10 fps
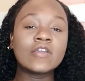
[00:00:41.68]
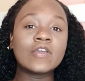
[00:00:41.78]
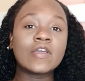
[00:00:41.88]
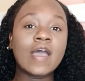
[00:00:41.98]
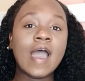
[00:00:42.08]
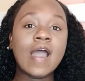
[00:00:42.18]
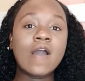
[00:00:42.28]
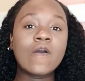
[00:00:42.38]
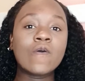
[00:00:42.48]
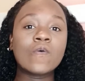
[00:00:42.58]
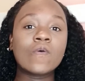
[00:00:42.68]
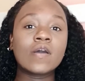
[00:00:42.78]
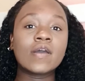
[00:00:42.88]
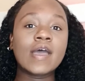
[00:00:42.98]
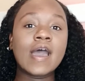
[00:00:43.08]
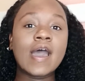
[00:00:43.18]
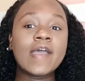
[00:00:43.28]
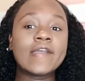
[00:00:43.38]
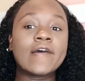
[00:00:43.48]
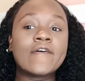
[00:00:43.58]
how
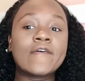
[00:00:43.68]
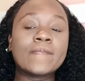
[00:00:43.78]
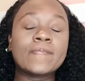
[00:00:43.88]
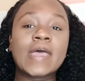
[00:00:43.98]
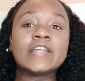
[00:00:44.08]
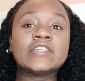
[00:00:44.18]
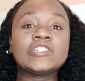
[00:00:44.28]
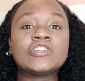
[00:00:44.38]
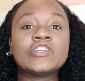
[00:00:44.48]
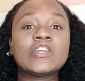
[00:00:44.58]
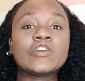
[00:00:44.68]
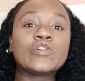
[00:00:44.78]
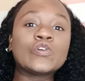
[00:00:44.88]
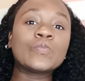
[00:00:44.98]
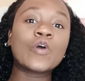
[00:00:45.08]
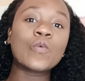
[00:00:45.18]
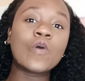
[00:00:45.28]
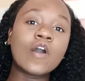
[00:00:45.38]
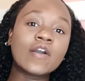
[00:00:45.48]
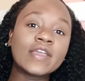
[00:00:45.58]
um, I just should include more
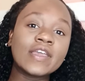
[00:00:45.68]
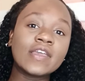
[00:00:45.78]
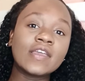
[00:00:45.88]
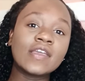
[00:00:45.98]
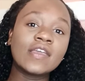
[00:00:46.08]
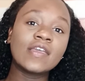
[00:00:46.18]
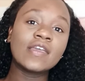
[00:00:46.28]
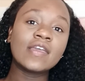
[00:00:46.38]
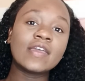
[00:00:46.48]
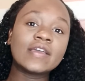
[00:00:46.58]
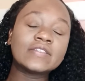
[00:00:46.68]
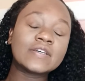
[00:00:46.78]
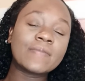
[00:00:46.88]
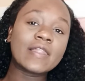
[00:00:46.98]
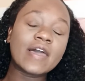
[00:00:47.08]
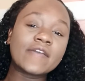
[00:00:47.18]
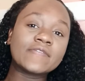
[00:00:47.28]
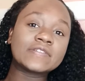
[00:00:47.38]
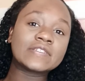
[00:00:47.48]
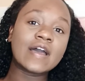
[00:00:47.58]
walking into my
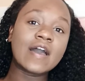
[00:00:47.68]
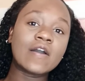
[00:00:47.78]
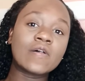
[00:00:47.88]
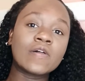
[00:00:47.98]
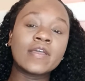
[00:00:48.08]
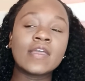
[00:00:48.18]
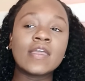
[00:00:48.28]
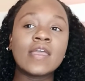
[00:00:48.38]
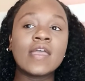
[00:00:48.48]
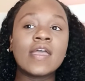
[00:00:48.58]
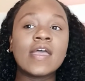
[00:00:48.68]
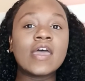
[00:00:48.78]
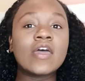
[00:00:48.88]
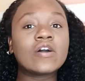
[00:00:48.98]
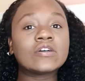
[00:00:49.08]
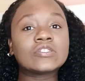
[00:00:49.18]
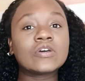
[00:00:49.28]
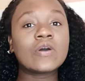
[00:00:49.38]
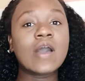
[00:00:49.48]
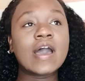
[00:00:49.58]
lifestyle, and
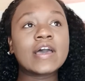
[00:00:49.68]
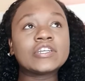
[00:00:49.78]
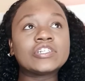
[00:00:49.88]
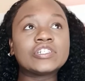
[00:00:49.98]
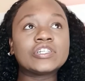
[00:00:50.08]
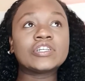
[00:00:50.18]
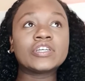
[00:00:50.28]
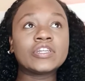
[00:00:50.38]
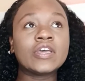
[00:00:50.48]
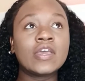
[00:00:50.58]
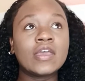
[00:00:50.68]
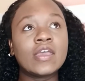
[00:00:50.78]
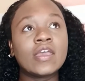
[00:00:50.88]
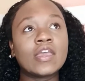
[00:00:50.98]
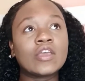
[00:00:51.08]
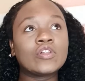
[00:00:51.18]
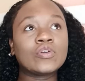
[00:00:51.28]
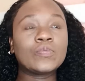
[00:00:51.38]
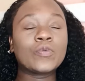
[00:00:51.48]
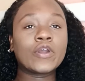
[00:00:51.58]
also I should
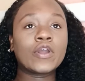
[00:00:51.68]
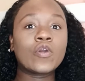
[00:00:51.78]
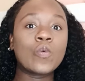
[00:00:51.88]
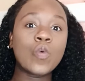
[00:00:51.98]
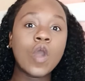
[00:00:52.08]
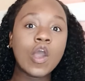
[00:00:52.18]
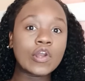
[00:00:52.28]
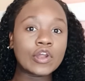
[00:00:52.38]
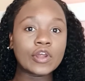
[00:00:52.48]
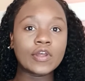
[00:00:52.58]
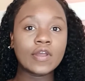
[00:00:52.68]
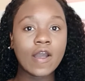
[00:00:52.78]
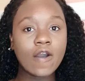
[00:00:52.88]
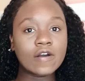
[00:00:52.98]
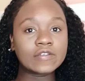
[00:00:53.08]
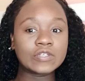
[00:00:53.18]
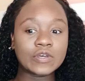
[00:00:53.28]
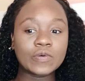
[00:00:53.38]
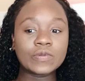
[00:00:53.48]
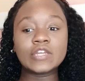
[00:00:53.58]
include more water,
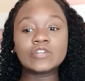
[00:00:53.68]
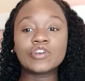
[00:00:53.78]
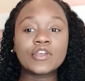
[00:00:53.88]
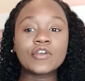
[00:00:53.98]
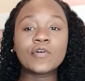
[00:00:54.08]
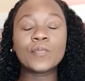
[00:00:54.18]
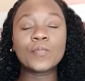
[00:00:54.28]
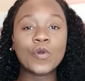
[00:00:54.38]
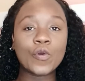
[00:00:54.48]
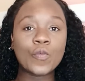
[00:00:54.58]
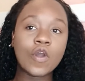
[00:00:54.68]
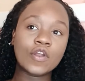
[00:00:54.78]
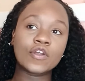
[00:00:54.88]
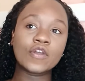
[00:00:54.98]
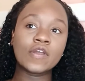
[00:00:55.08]
also, like drink more water